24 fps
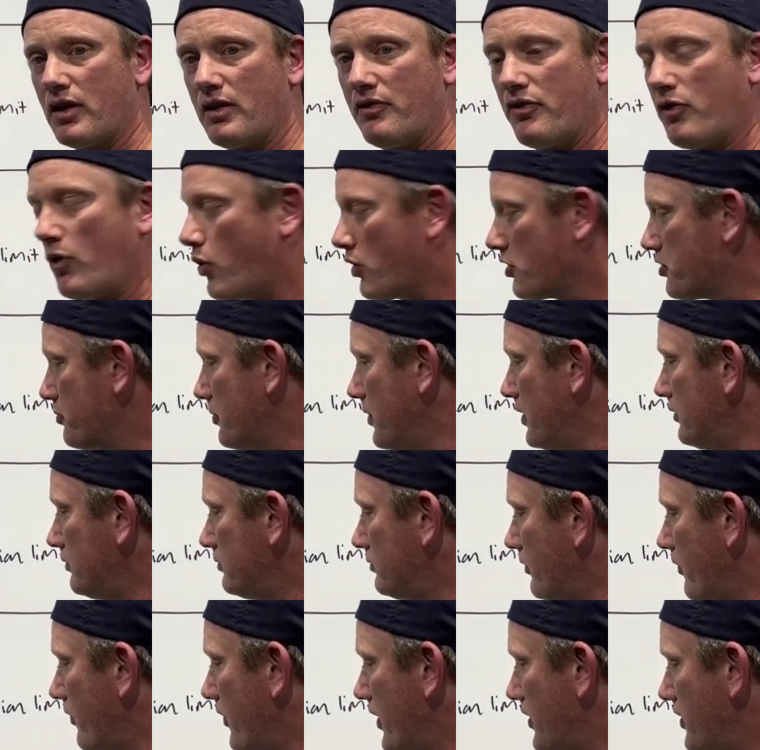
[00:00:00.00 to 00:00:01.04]
the dog
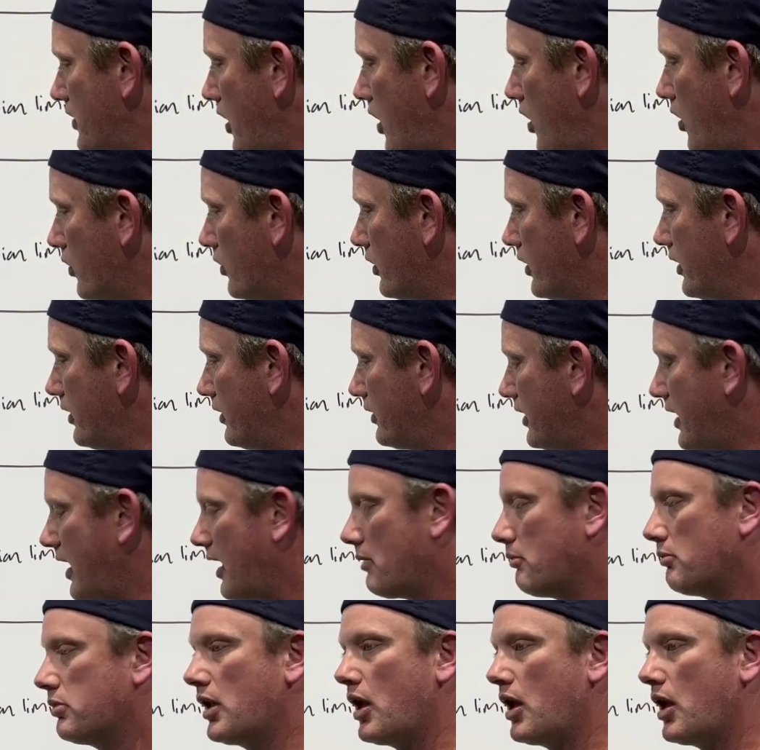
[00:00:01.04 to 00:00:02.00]
can blow it off.